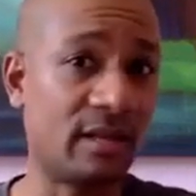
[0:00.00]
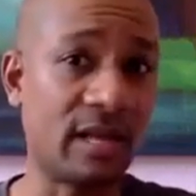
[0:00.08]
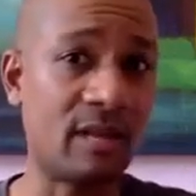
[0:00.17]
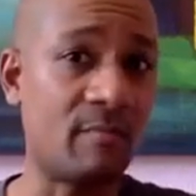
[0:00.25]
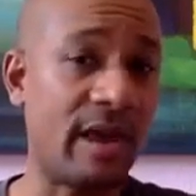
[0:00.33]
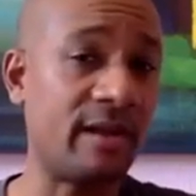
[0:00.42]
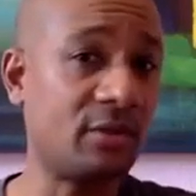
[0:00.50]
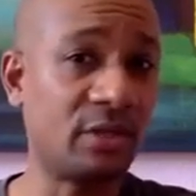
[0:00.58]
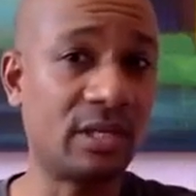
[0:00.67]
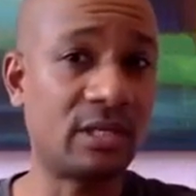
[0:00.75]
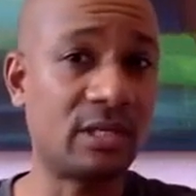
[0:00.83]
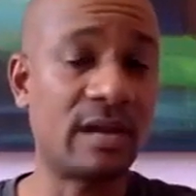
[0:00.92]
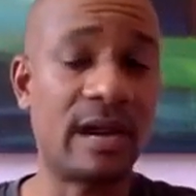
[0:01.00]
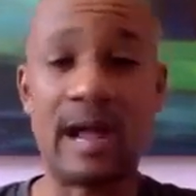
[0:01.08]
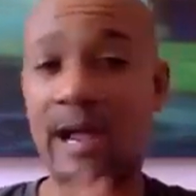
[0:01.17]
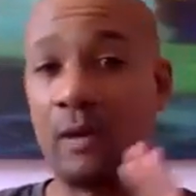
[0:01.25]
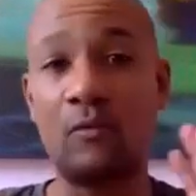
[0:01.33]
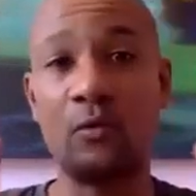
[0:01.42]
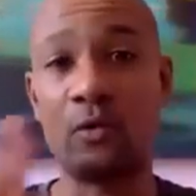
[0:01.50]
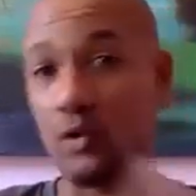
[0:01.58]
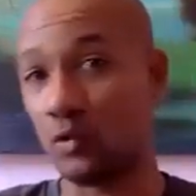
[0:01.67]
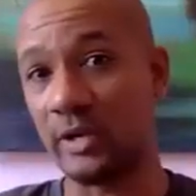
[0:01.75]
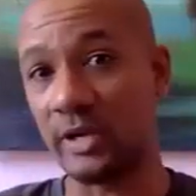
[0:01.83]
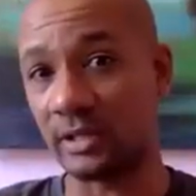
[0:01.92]
They manage it, and I look for
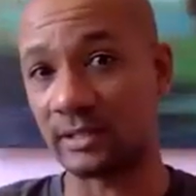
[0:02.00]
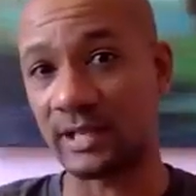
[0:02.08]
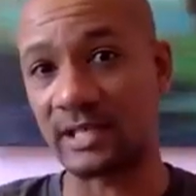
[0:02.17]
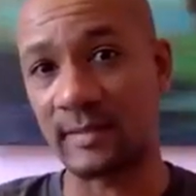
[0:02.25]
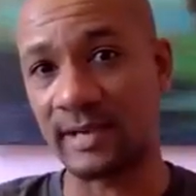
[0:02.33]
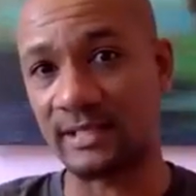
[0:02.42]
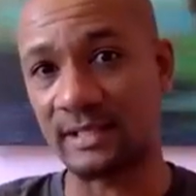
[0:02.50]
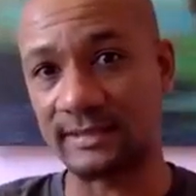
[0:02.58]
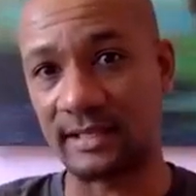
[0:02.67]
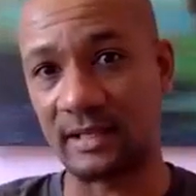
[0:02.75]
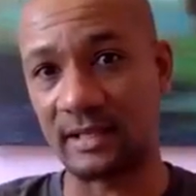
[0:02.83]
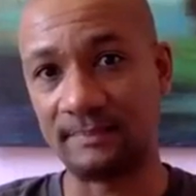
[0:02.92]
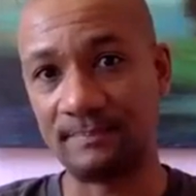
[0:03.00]
new deals. That's my strength.